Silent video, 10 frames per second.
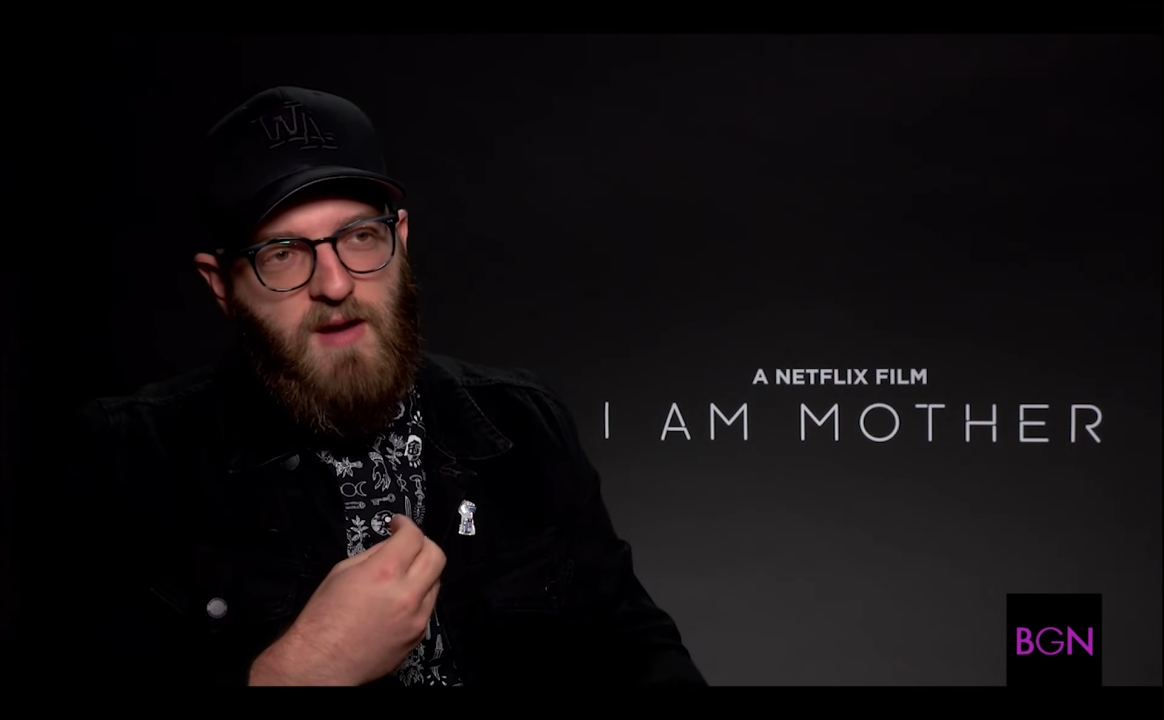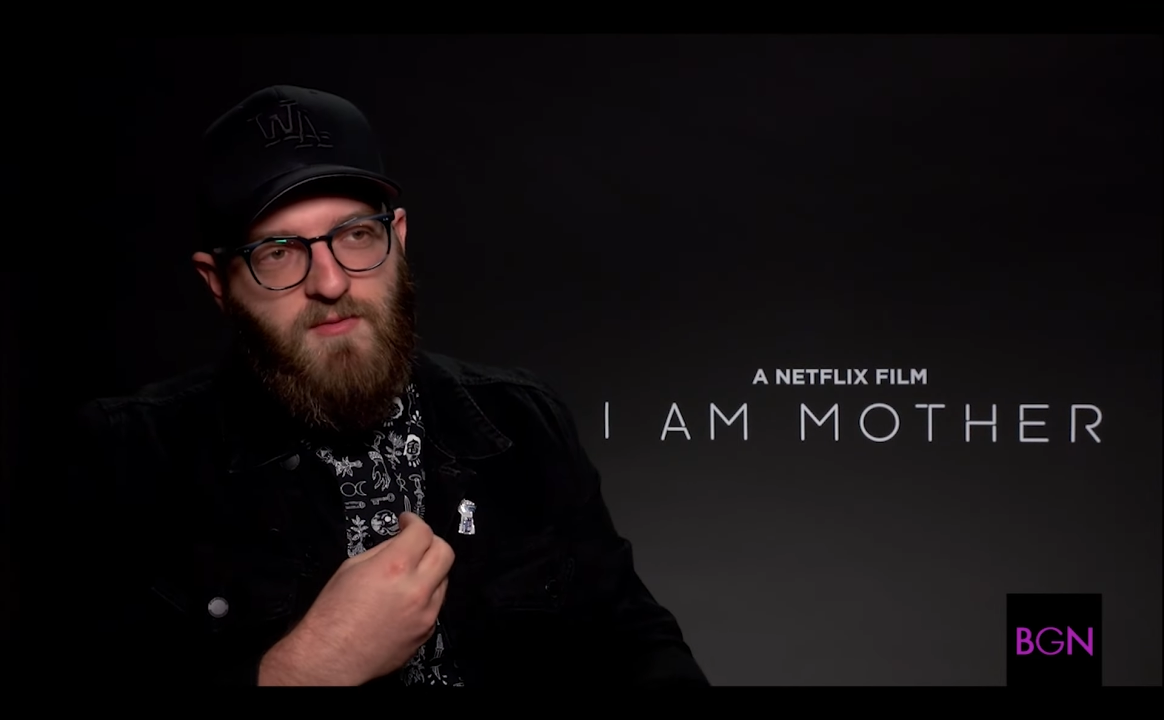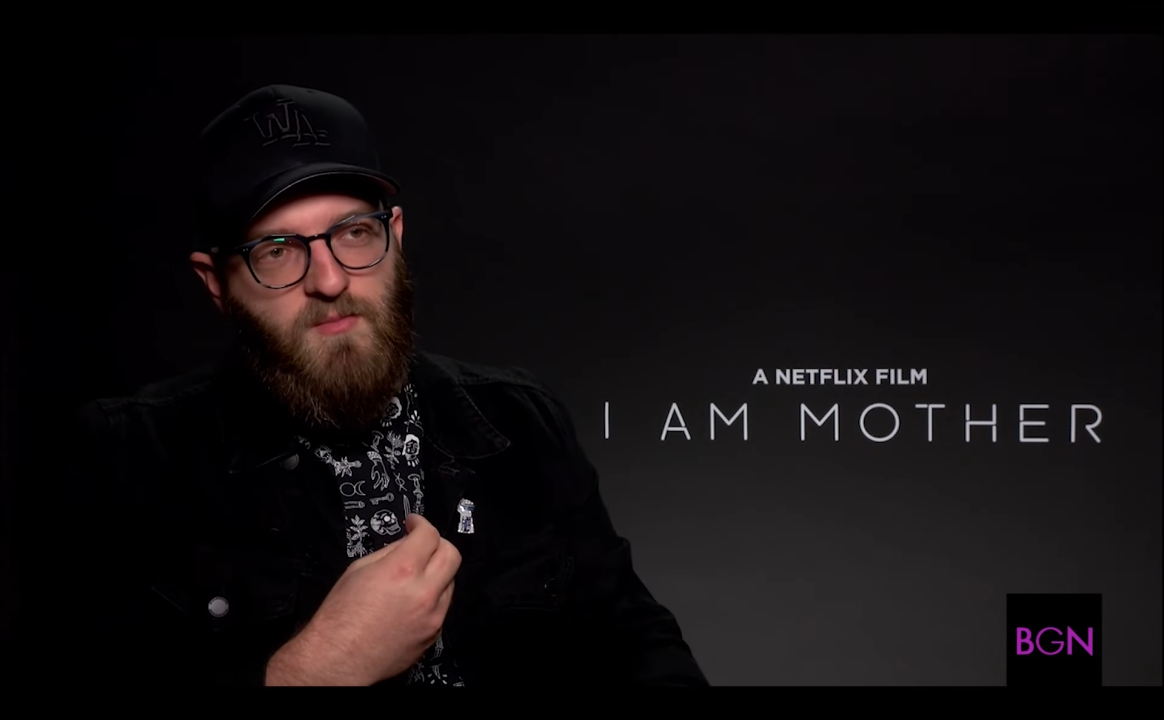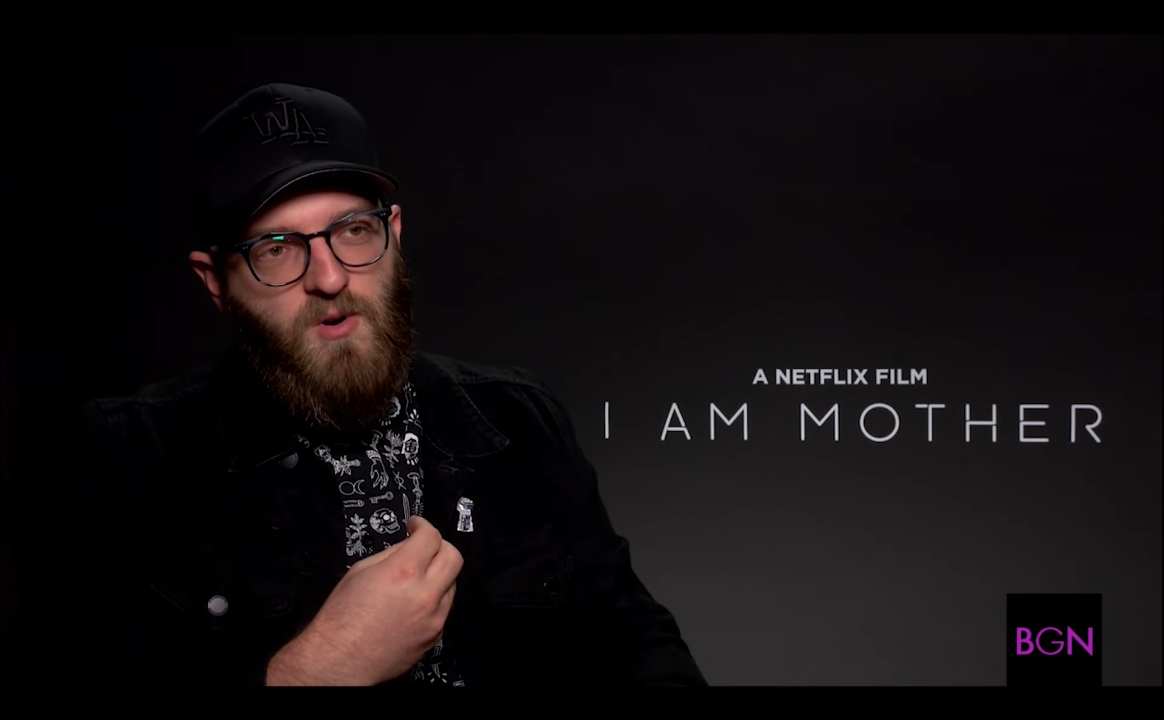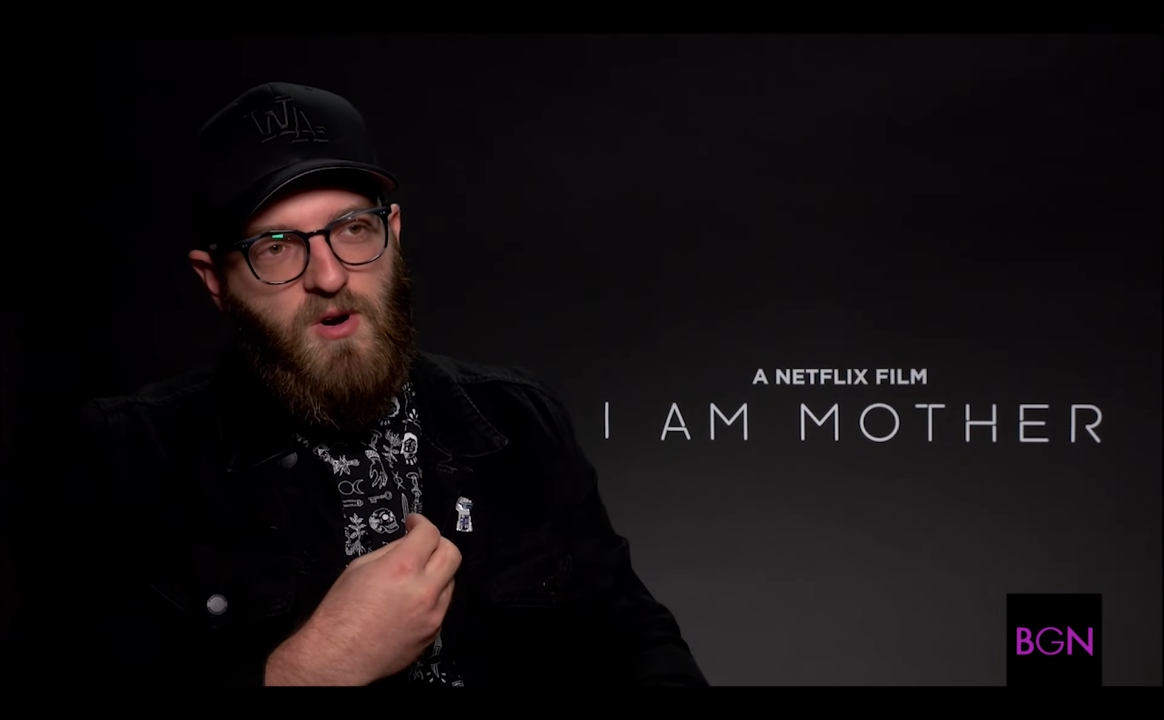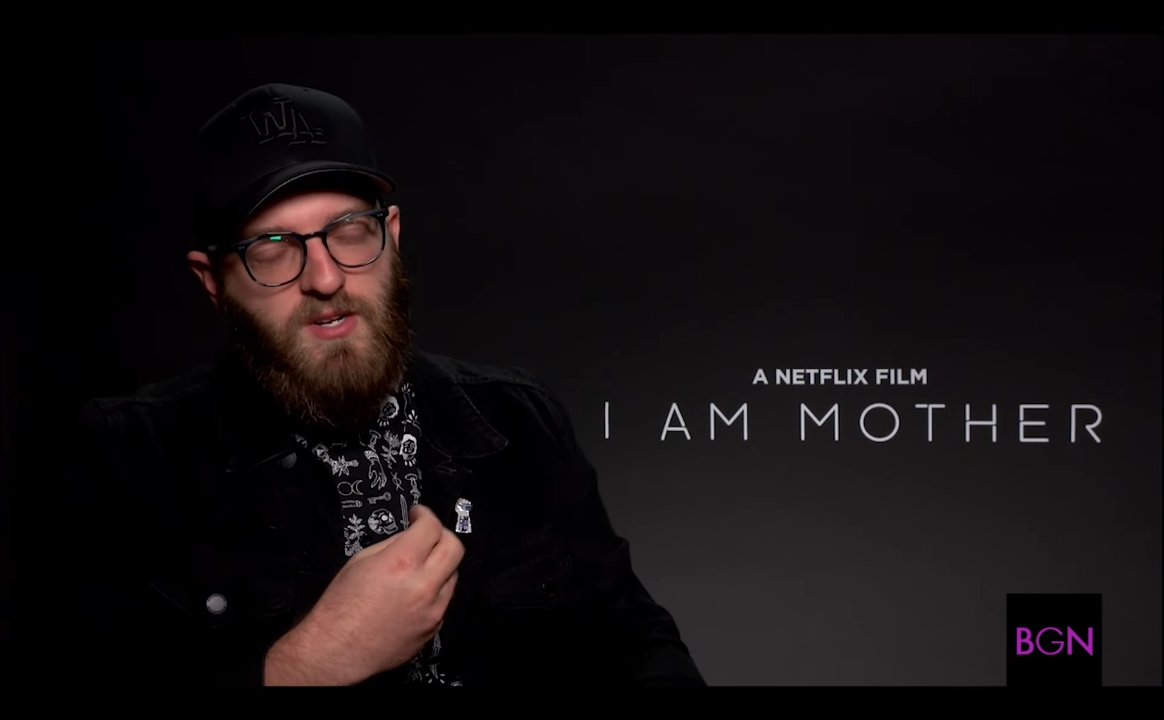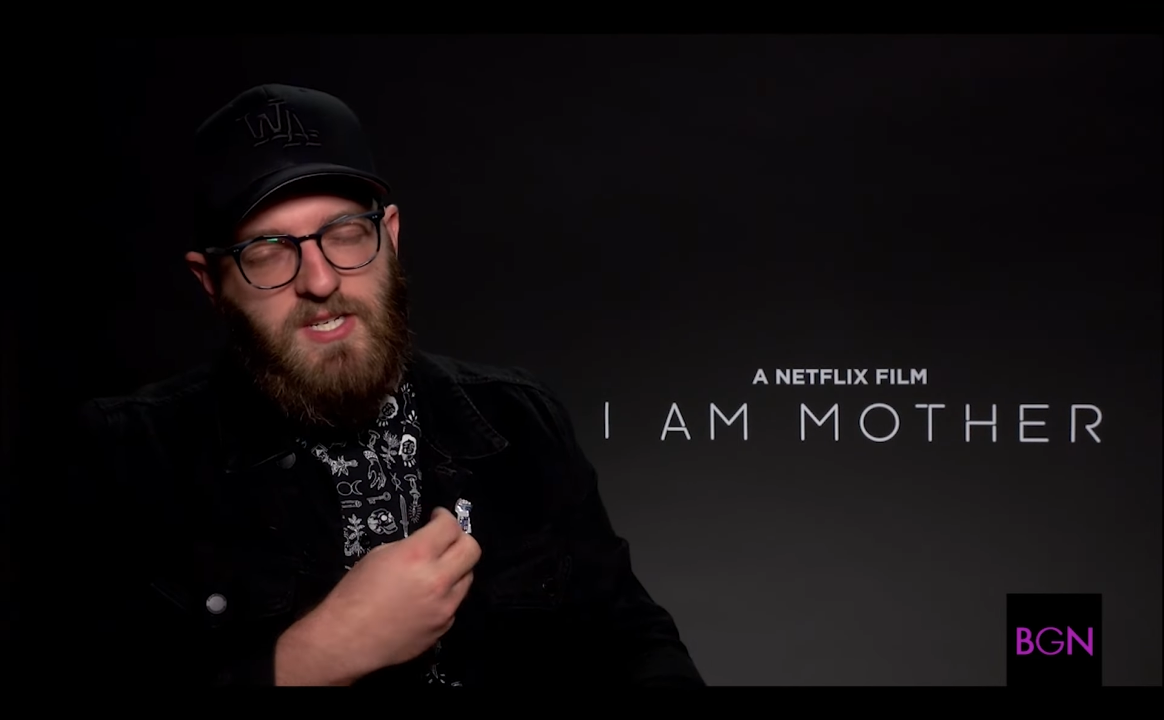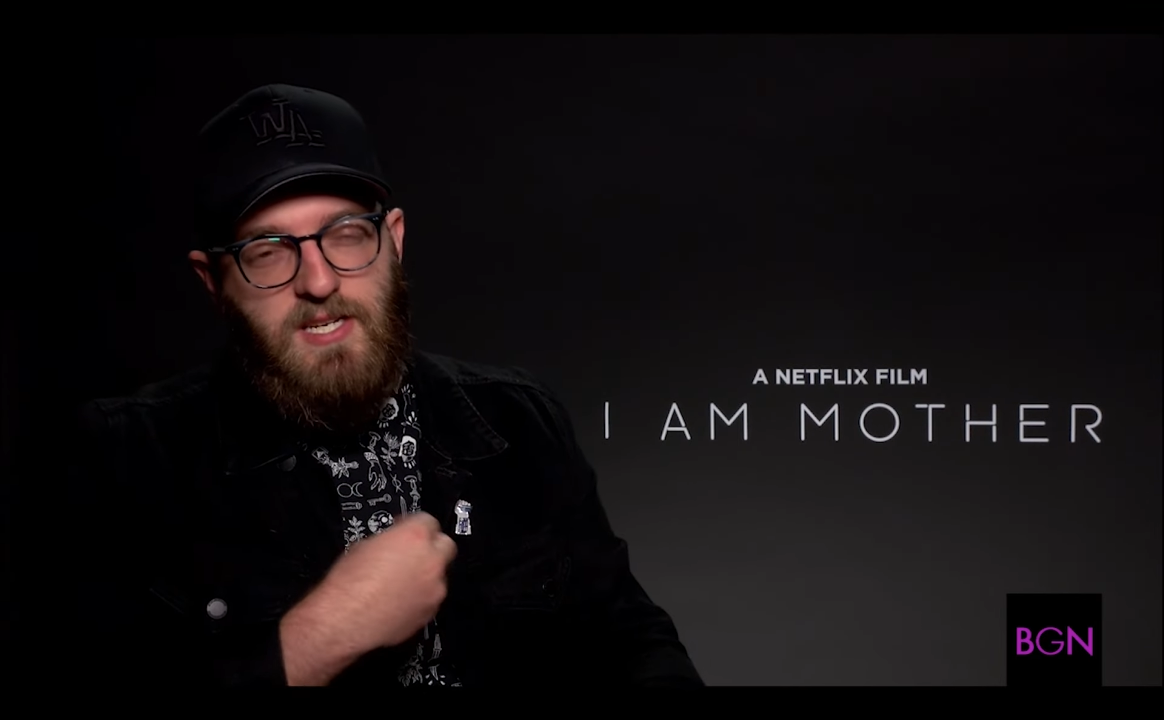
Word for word: right from wrong.